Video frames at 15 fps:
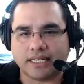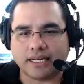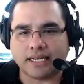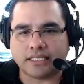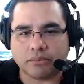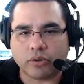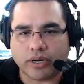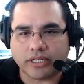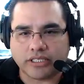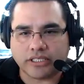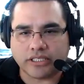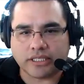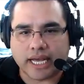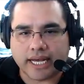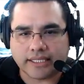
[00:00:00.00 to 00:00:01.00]
get into some
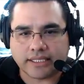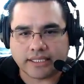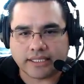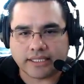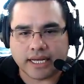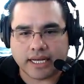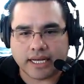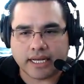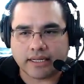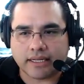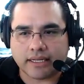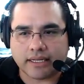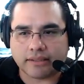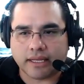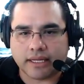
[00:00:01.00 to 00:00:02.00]
questions, guys.
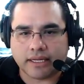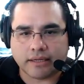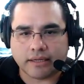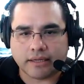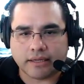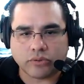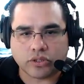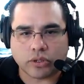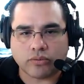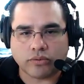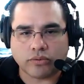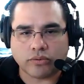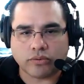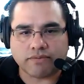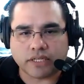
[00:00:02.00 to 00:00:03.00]
So
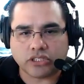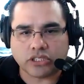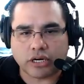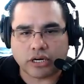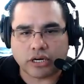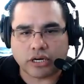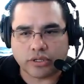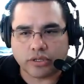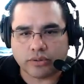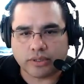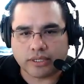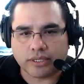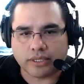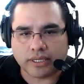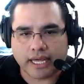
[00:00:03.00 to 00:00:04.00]
Jeff, let's start with
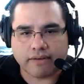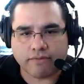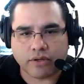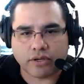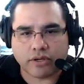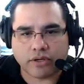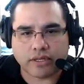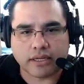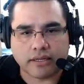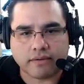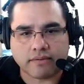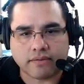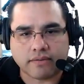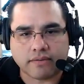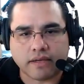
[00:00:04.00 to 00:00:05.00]
you, and Leigh Ann, if you
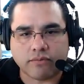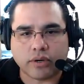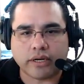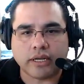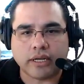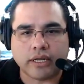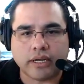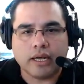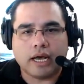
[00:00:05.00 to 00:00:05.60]
can think of one.